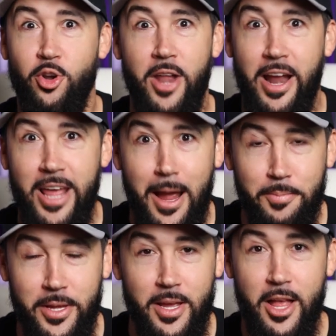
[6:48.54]
are not
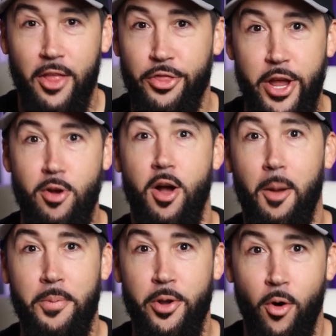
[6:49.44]
happy. They're
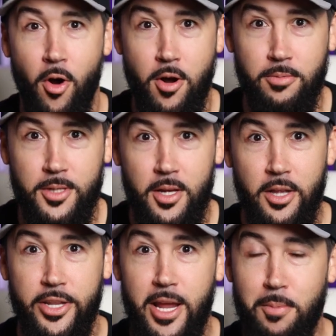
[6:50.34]
up in arms.
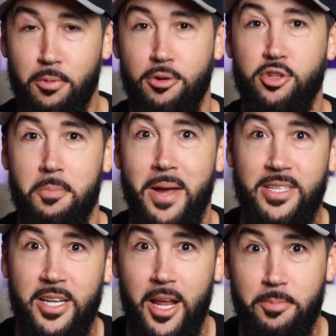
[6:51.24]
The emperors are
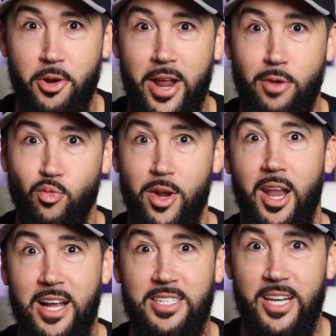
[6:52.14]
messing up. They're not
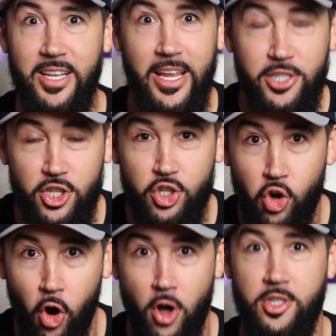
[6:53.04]
realizing that they just
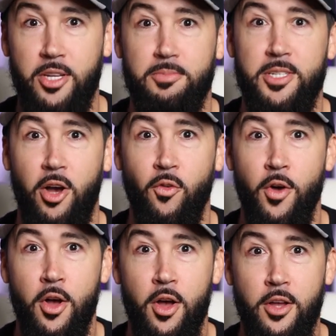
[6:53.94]
caused themselves
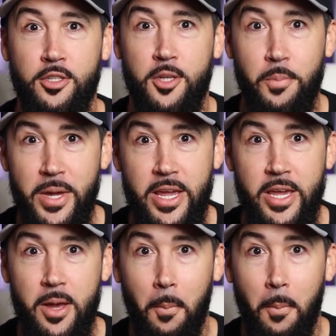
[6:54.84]
to be